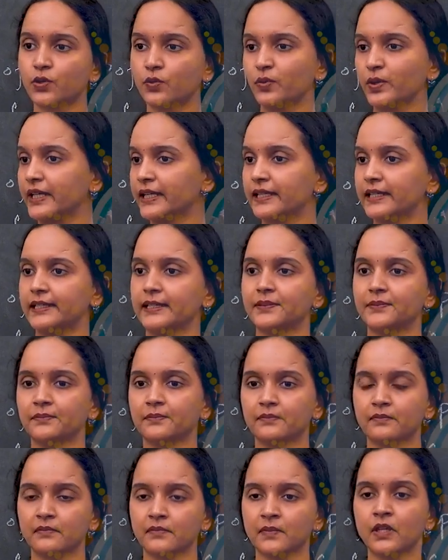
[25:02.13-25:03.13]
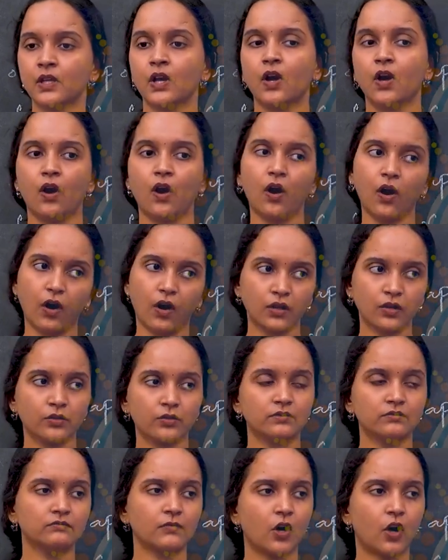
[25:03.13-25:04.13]
quickly, or
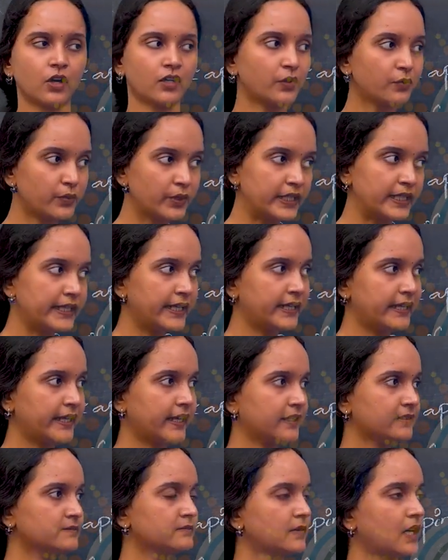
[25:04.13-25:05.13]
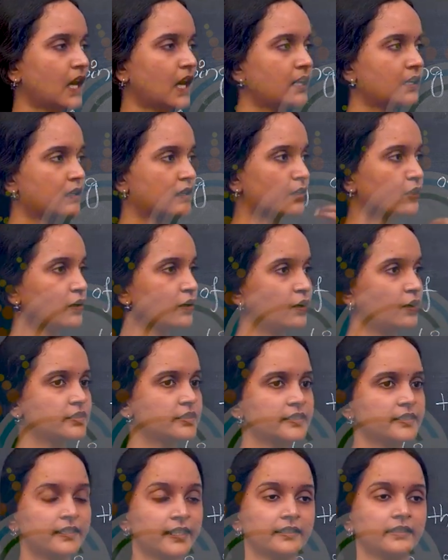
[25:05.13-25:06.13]
on a windy day our
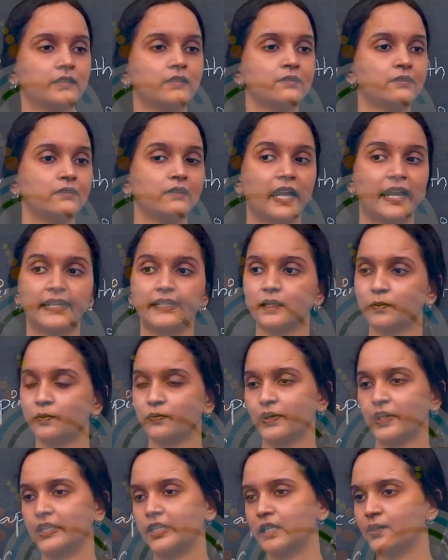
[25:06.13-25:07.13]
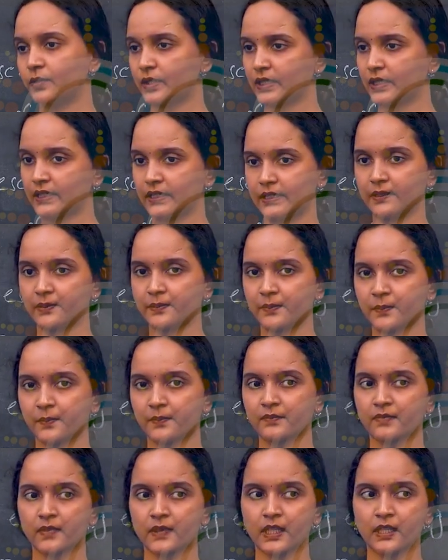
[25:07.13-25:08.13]
clothes get dried up very quickly.
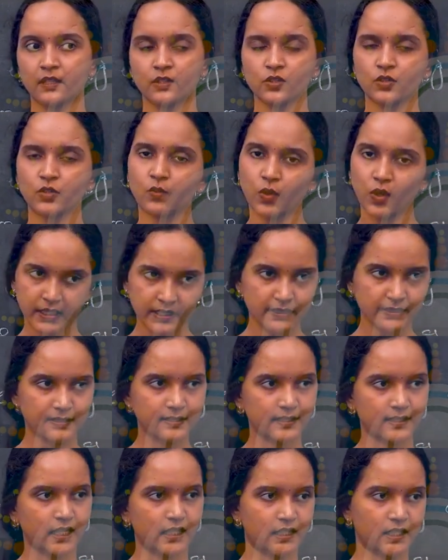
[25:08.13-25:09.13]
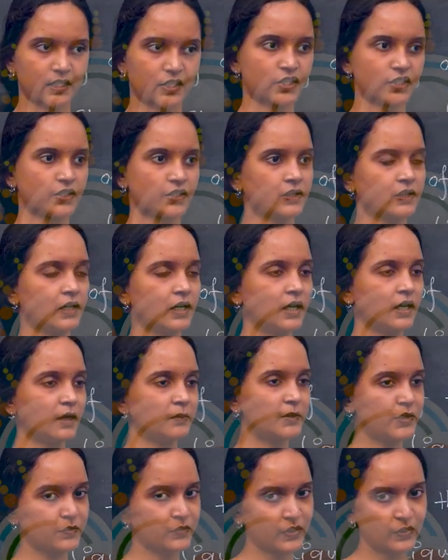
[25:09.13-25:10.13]
So what is this connection
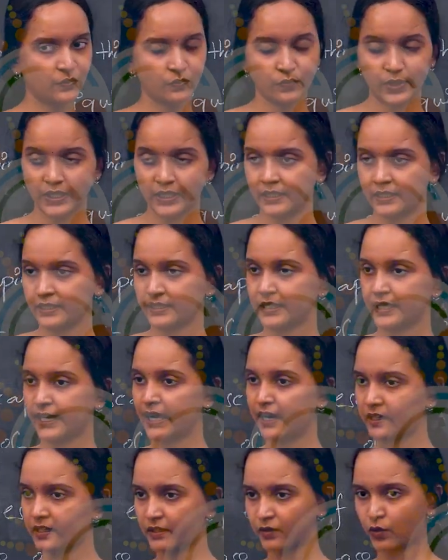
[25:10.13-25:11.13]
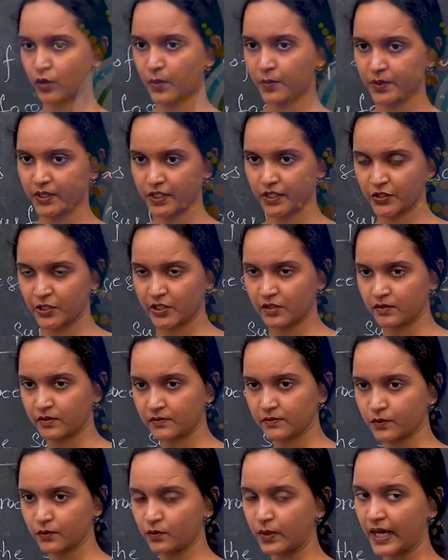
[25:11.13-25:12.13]
between wind and evaporation?
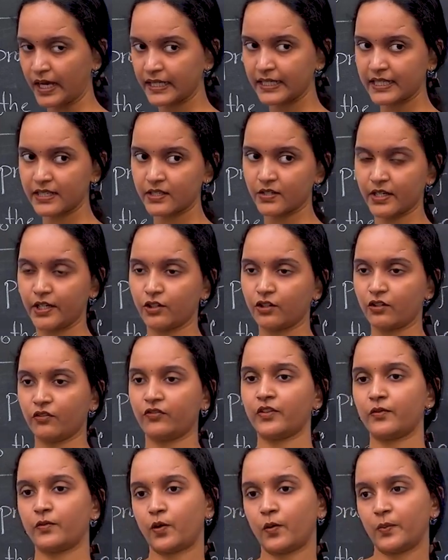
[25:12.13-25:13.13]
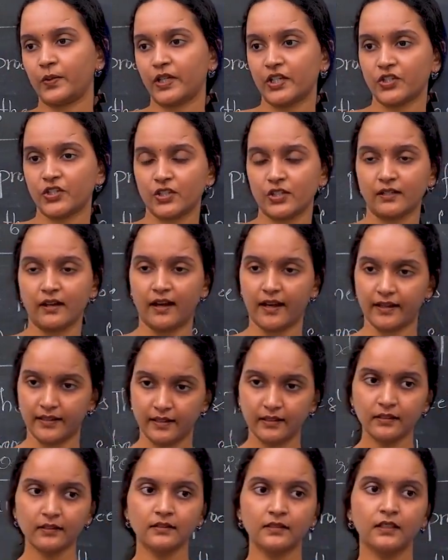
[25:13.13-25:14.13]
Why is rate of evaporation
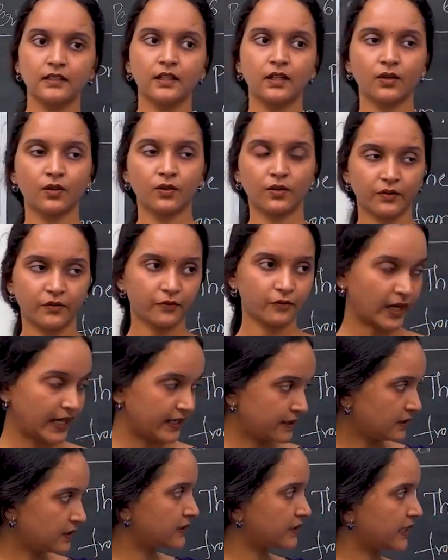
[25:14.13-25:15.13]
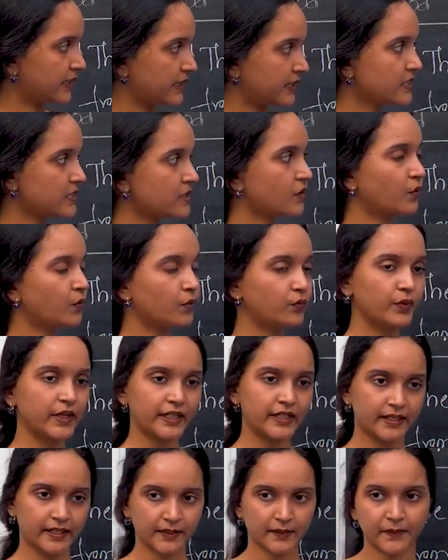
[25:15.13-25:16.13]
higher when there is
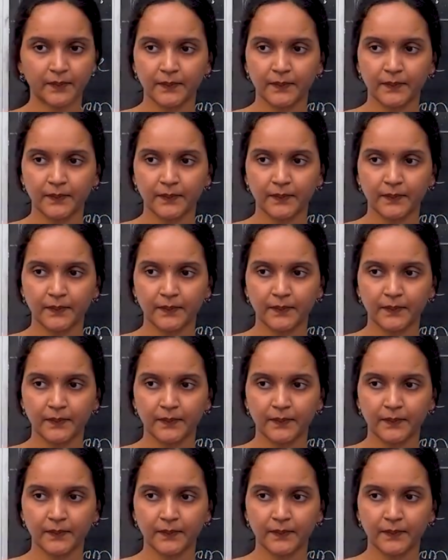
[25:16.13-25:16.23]
wind?